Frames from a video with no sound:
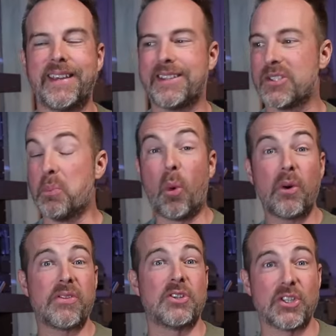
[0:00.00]
It's
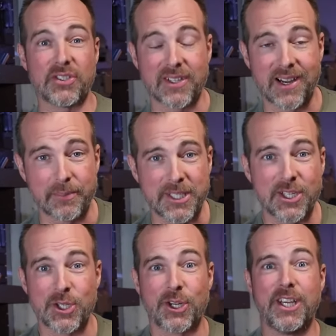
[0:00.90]
more than just a
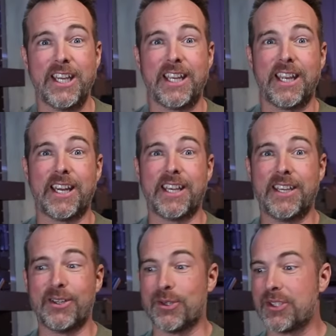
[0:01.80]
competition. It
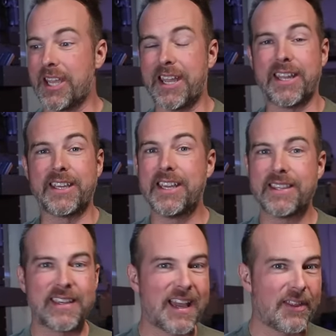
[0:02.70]
is a
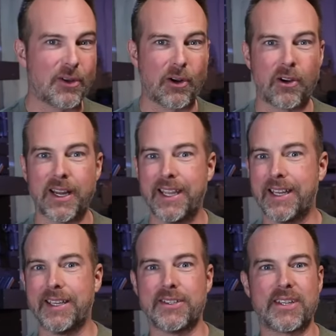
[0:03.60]
get-together. It
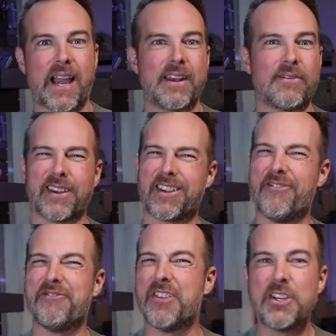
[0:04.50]
is kind of a
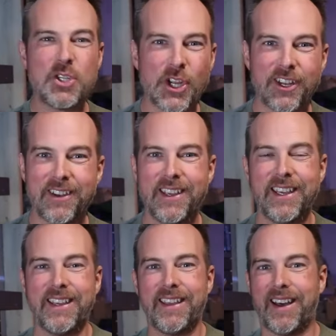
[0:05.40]
convention.
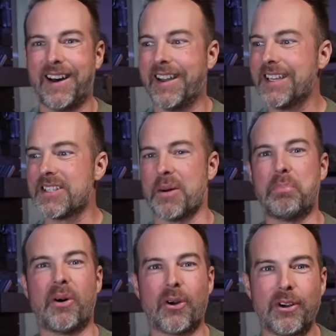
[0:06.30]
Uh, it's a
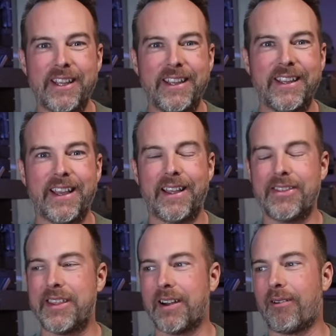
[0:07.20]
party.
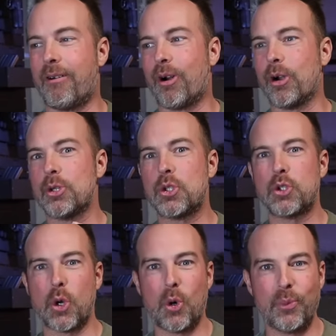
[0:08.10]
There are
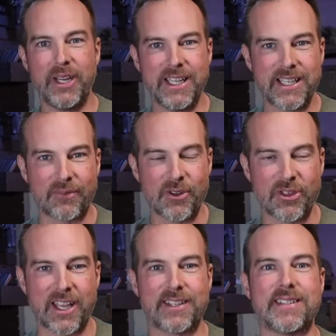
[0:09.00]
so many different
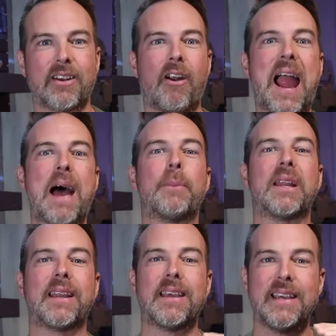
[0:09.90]
things that are
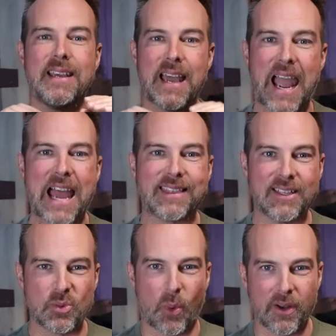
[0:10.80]
happening at
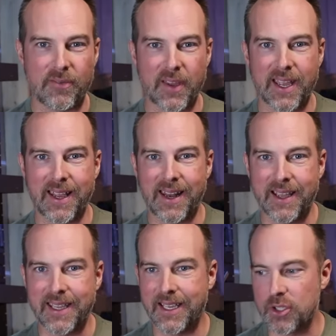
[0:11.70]
this one event, and
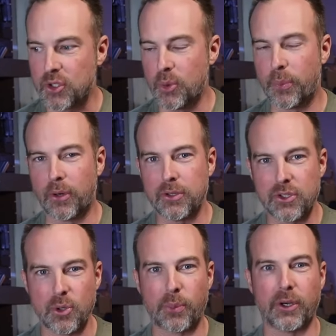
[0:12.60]
I get super,
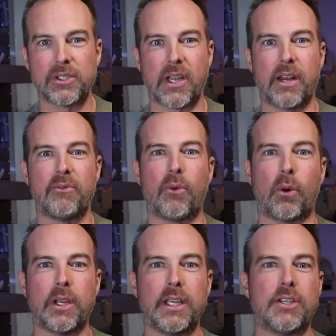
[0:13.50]
super excited
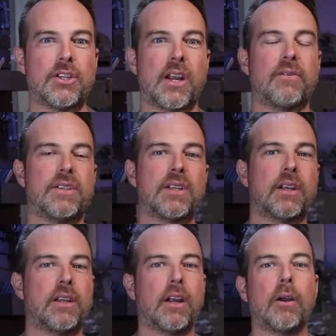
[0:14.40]
for it each and every
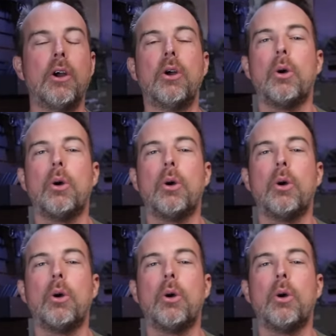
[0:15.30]
single year.